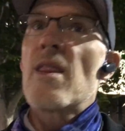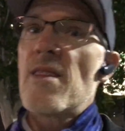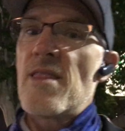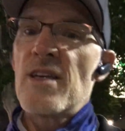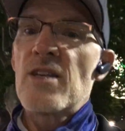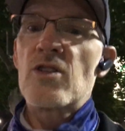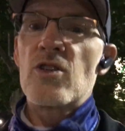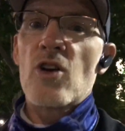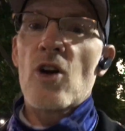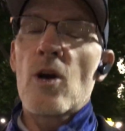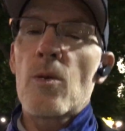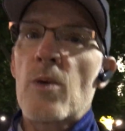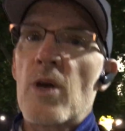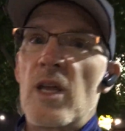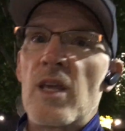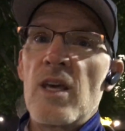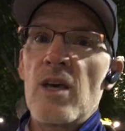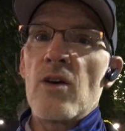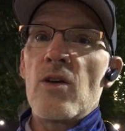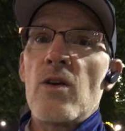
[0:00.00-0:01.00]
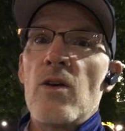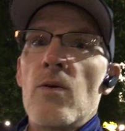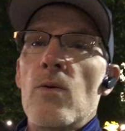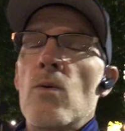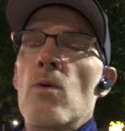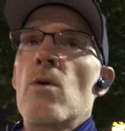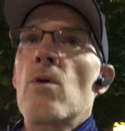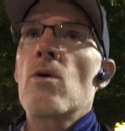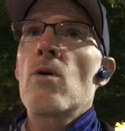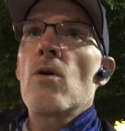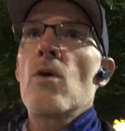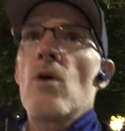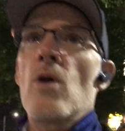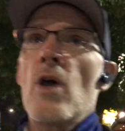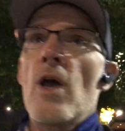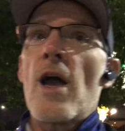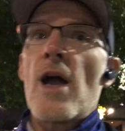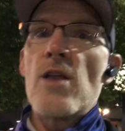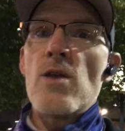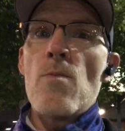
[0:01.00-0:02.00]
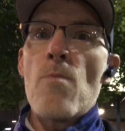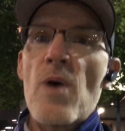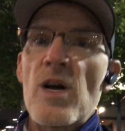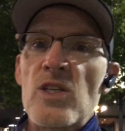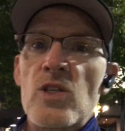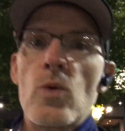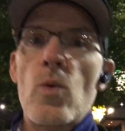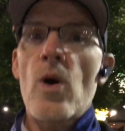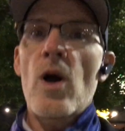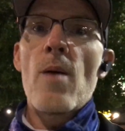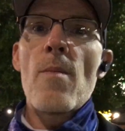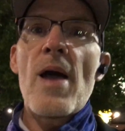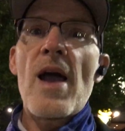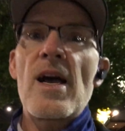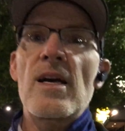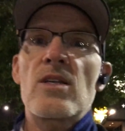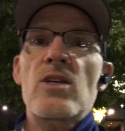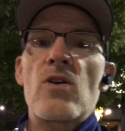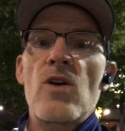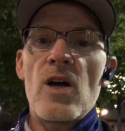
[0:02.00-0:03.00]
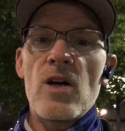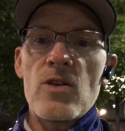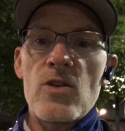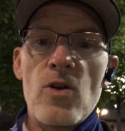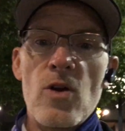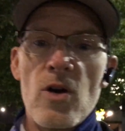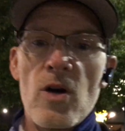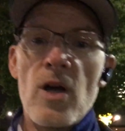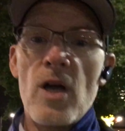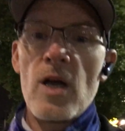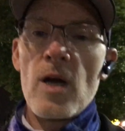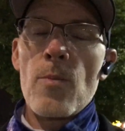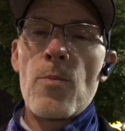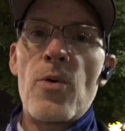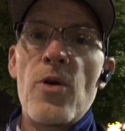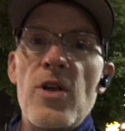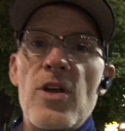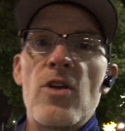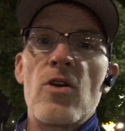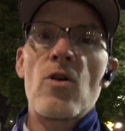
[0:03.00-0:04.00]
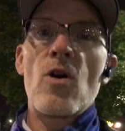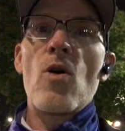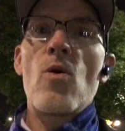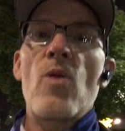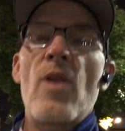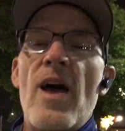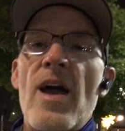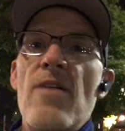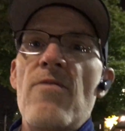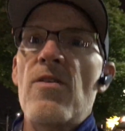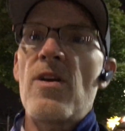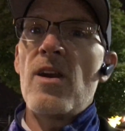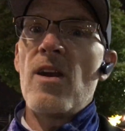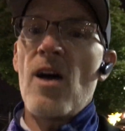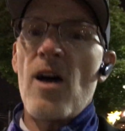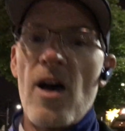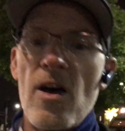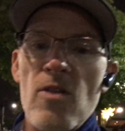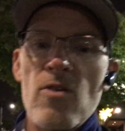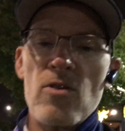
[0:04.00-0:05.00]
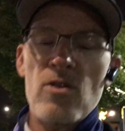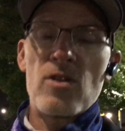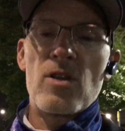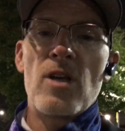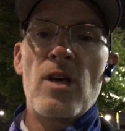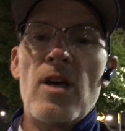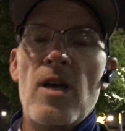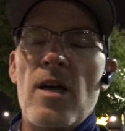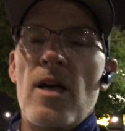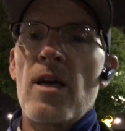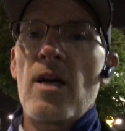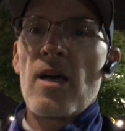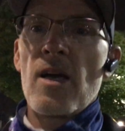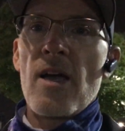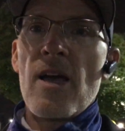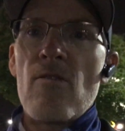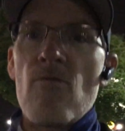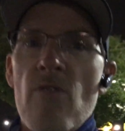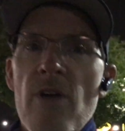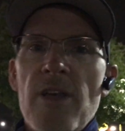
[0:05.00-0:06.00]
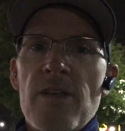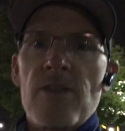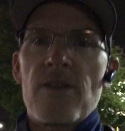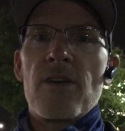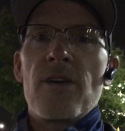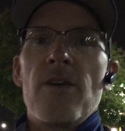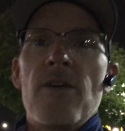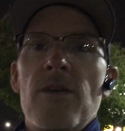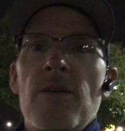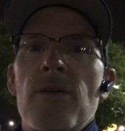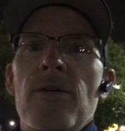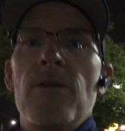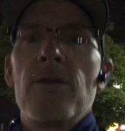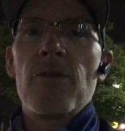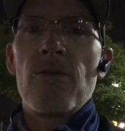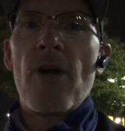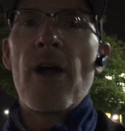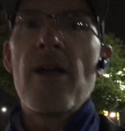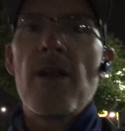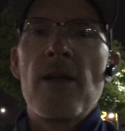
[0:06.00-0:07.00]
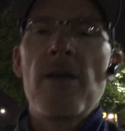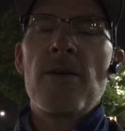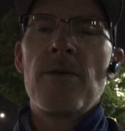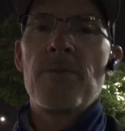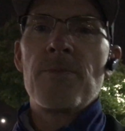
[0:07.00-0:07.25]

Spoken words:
This germ could kill you, and you must wear a mask or else you're putting your own life and others at risk, right?